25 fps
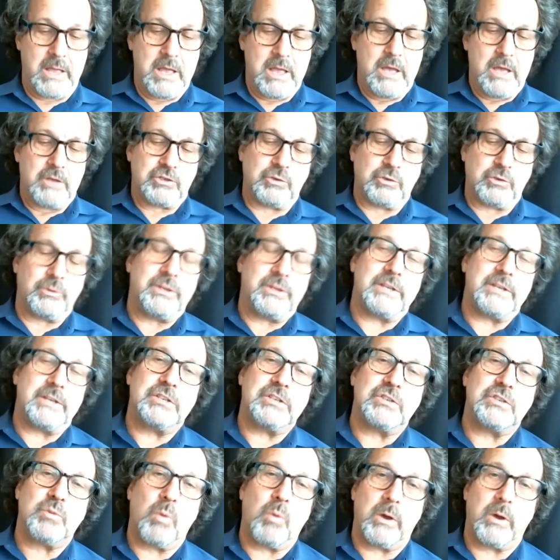So this is
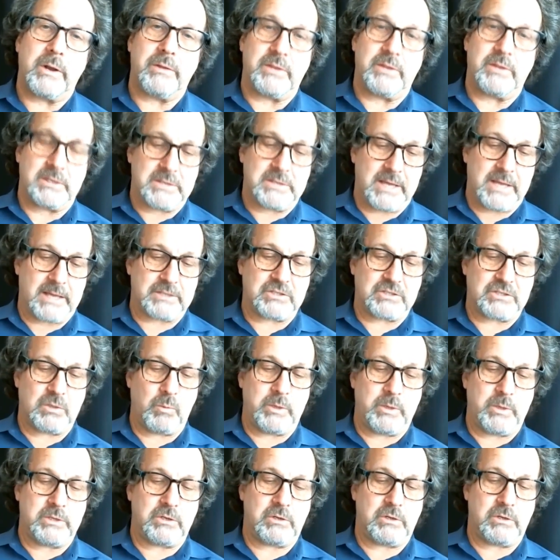one of the tests that we
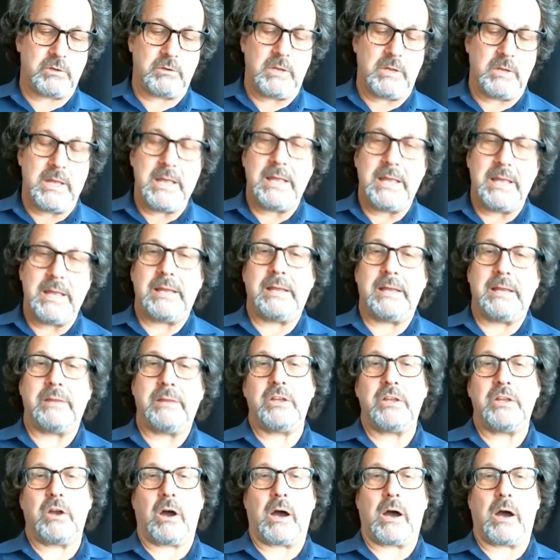do in the
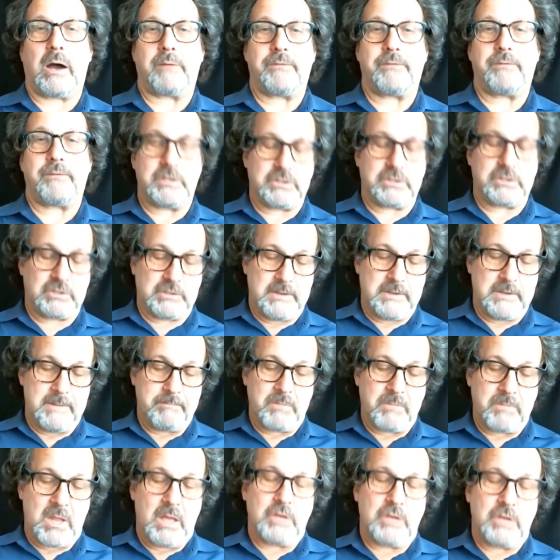office
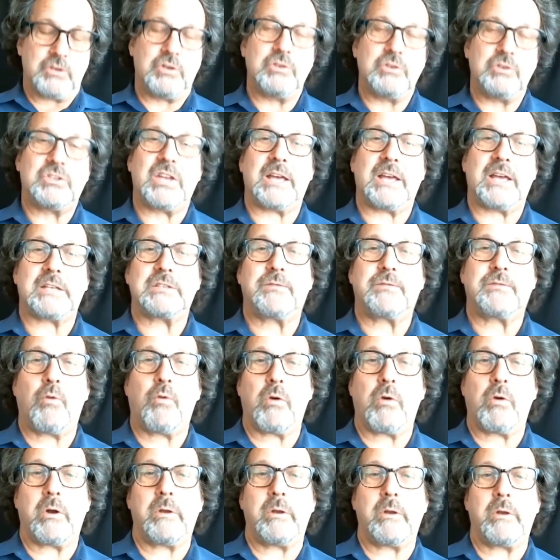to test
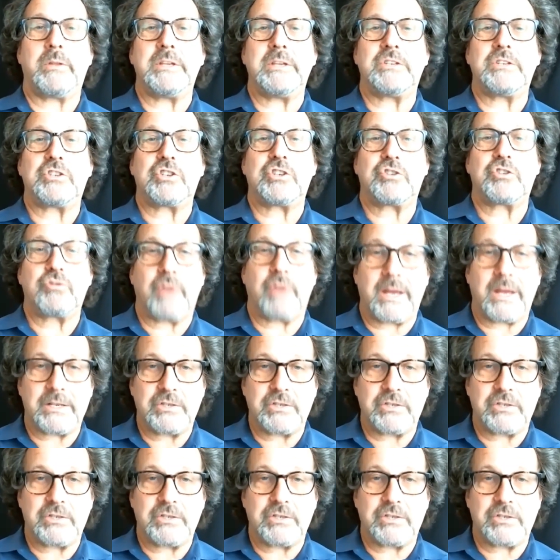for the stress